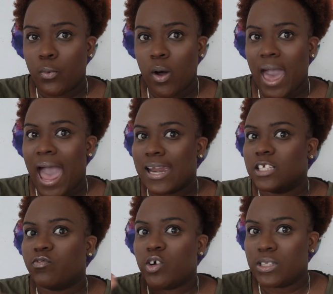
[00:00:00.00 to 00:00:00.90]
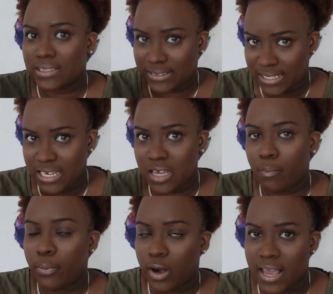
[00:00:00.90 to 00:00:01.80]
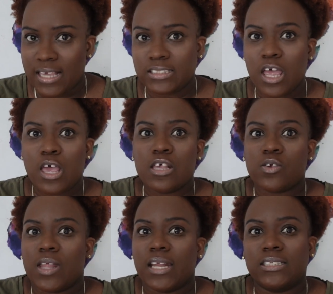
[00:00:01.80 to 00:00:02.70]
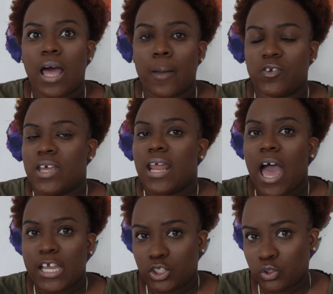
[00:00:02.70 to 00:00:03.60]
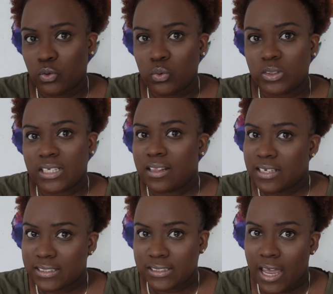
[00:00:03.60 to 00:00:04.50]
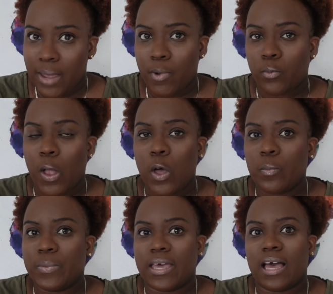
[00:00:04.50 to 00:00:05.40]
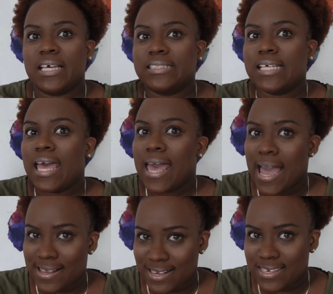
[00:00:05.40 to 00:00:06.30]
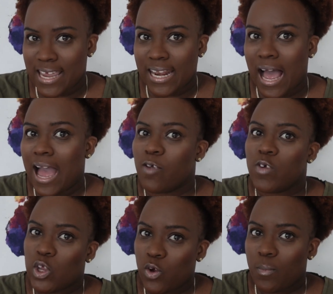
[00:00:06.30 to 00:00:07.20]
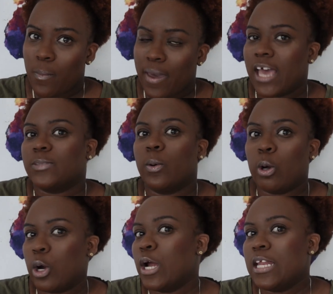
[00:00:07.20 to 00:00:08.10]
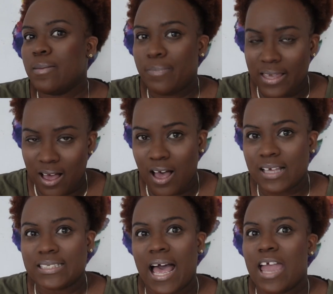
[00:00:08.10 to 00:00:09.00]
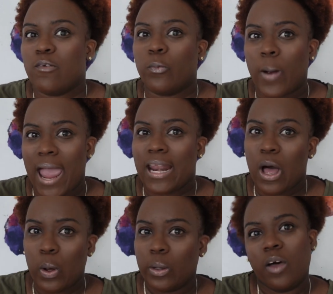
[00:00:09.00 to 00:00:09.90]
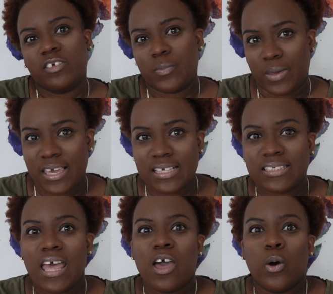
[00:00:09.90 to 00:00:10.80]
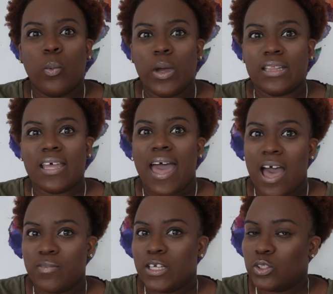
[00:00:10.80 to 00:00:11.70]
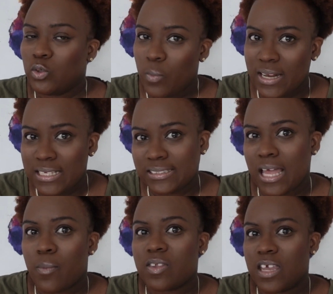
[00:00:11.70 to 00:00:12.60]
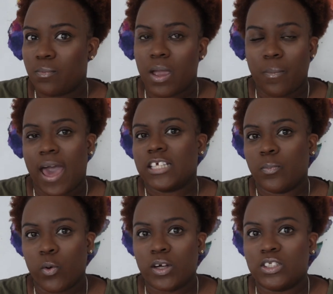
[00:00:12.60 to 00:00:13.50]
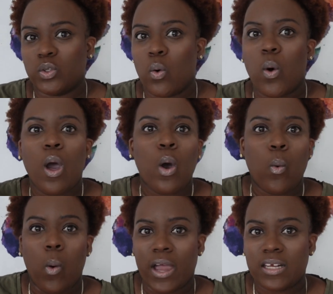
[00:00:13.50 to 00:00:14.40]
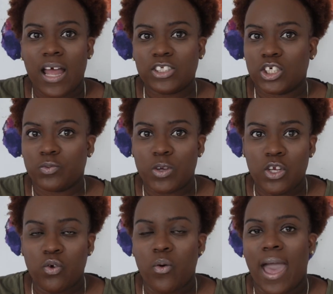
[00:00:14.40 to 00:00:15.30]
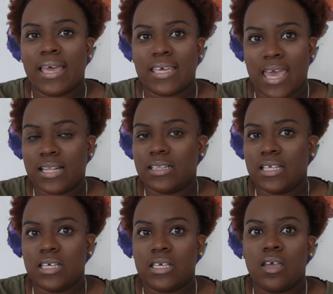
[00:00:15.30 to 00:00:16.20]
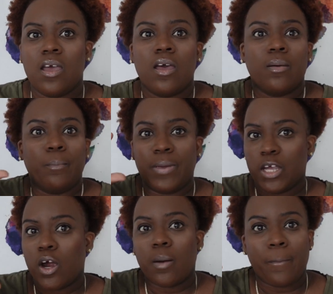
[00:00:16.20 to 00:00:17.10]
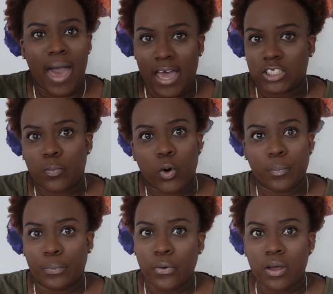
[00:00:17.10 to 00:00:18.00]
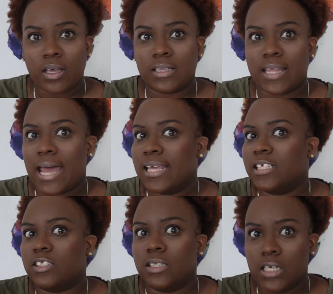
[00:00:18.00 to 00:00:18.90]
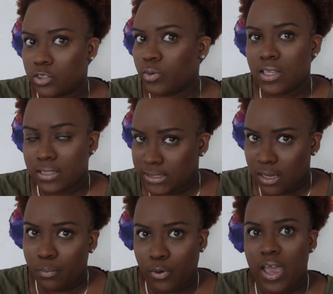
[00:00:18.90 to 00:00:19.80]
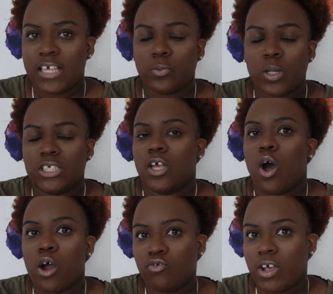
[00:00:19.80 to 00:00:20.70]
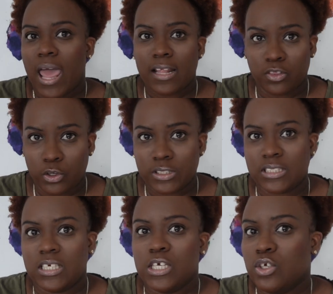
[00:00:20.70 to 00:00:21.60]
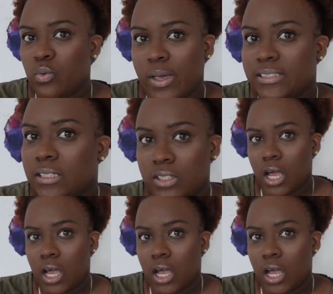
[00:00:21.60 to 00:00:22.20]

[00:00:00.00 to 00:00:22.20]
book, and it's for the same price. So that is the option that I chose this time around, because as I said, I'm renewing my passport early because I ran out of space with having too many stamps in my passport. So why not just renew and get the bigger passport book that is literally the same price, which is $130 US.